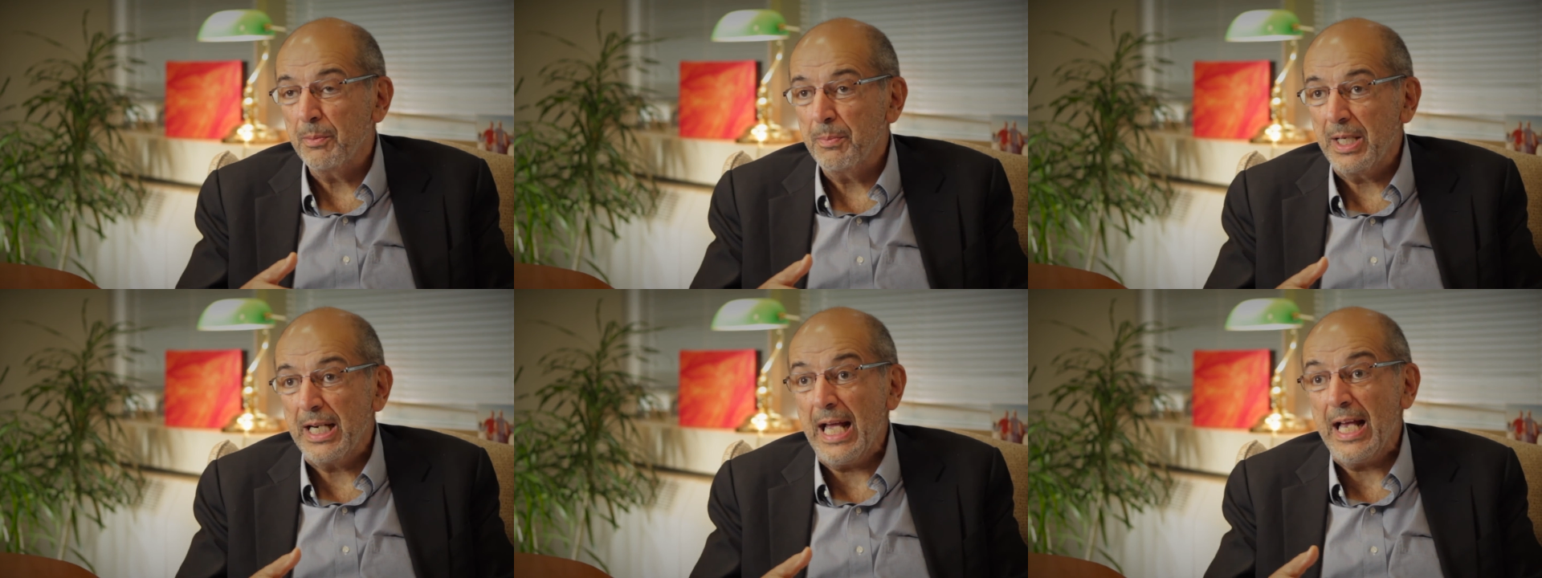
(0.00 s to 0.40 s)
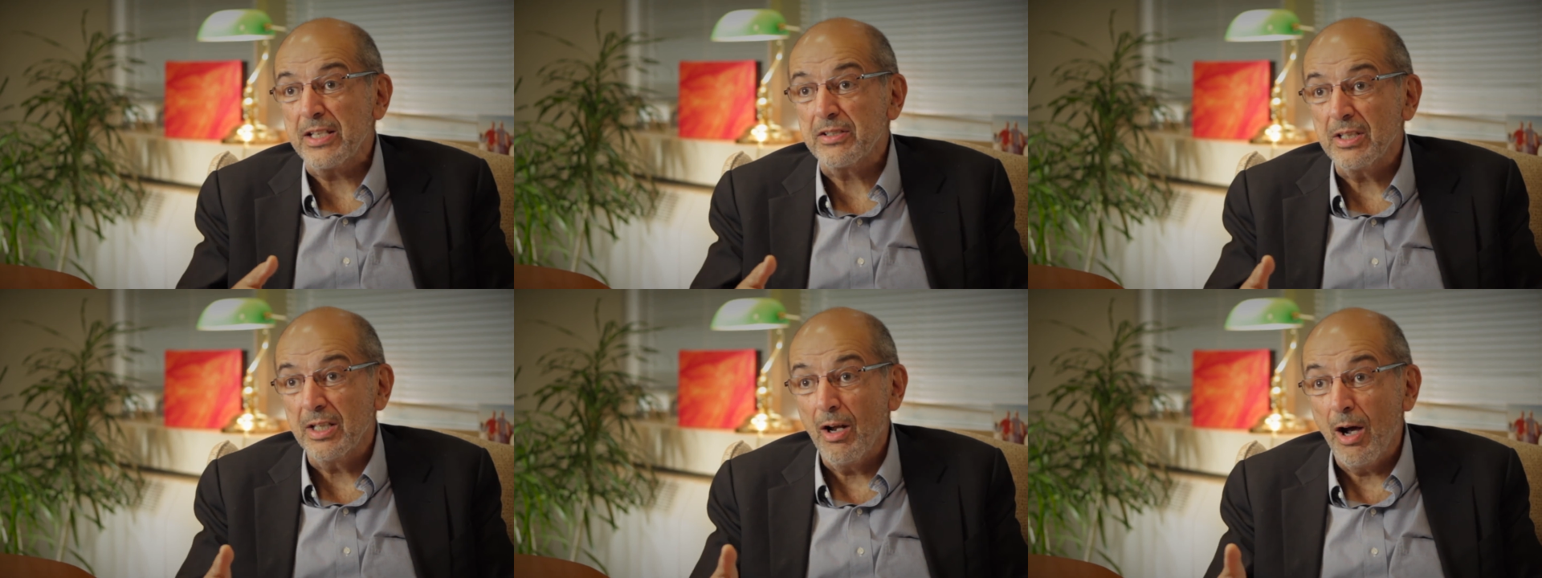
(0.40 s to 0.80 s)
but
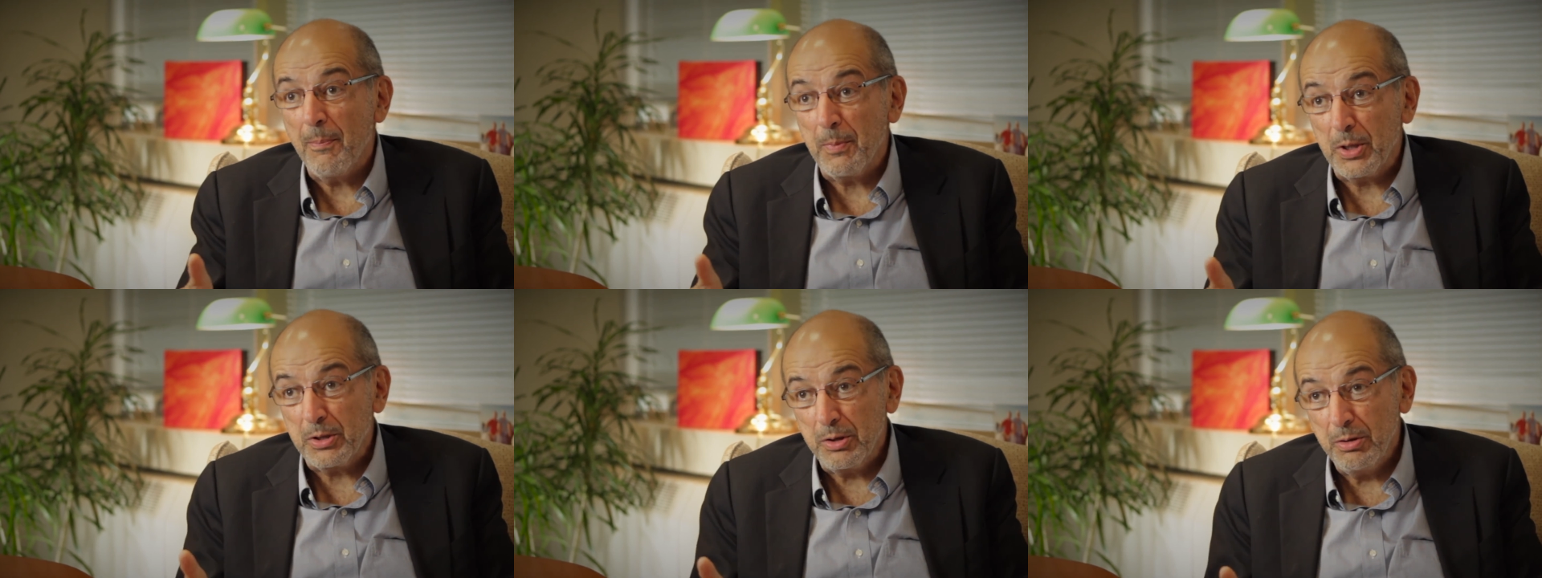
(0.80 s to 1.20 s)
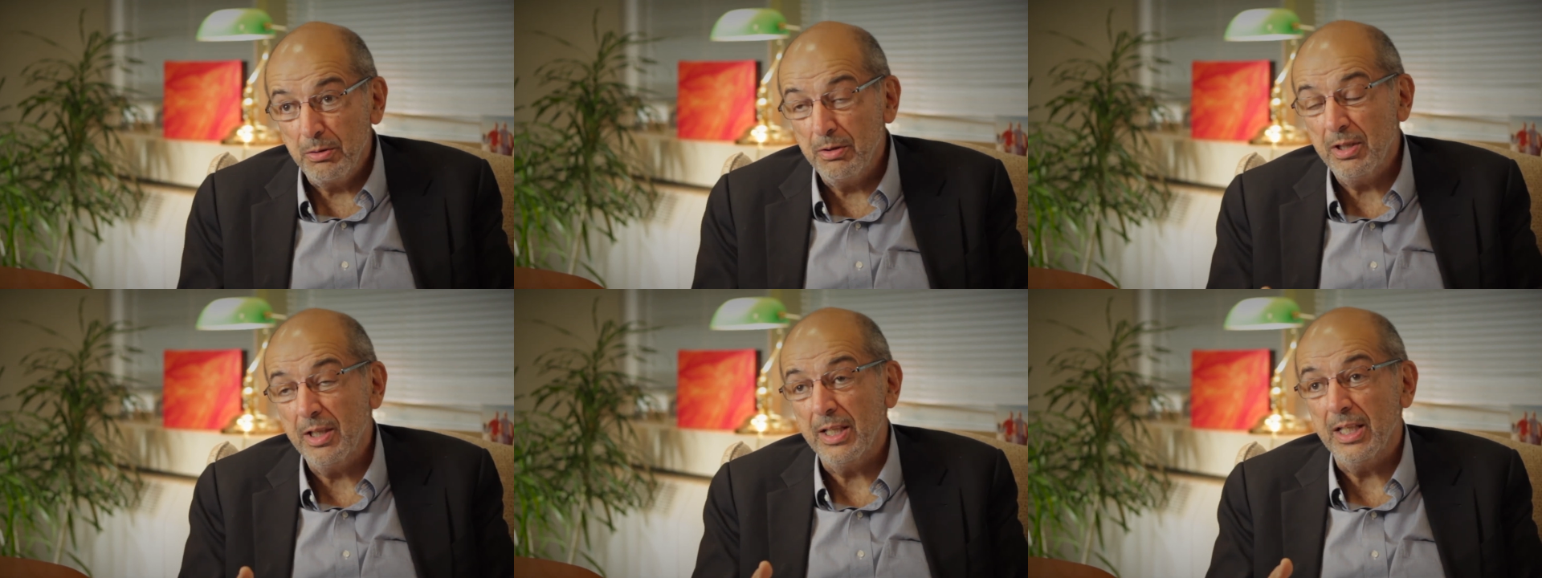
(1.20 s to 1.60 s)
as an
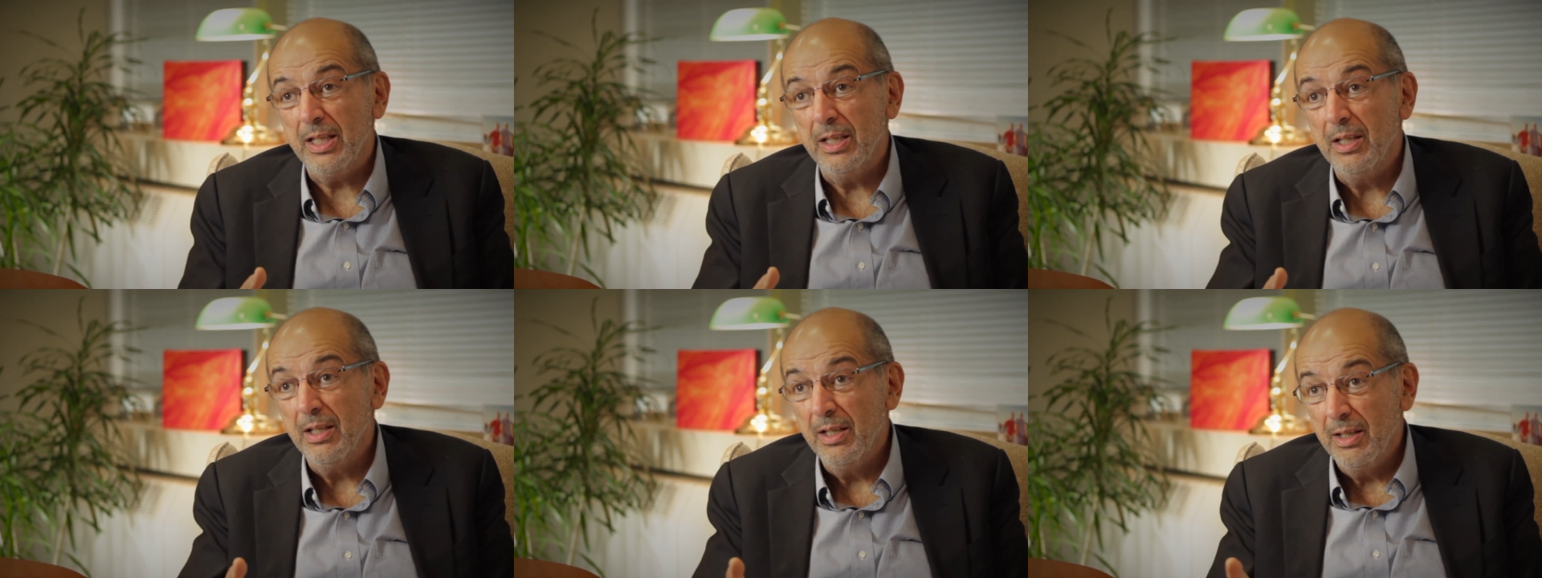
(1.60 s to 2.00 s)
opportunity